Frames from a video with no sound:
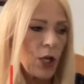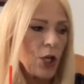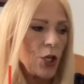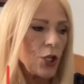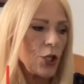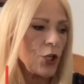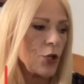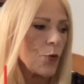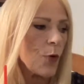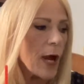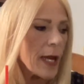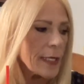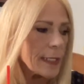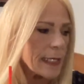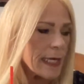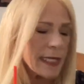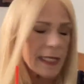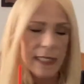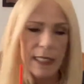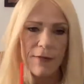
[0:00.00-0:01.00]
you
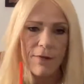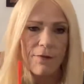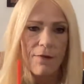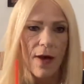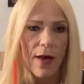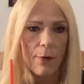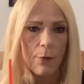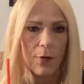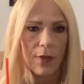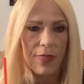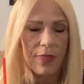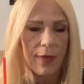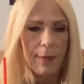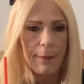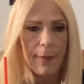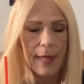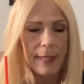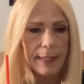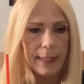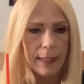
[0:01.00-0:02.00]
identify with
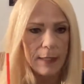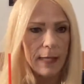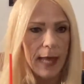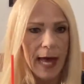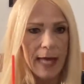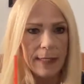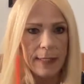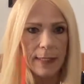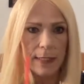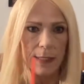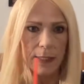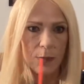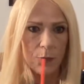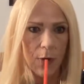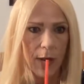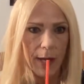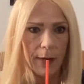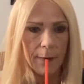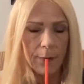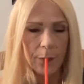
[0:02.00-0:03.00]
them as glasses,
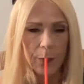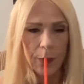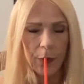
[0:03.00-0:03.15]
right?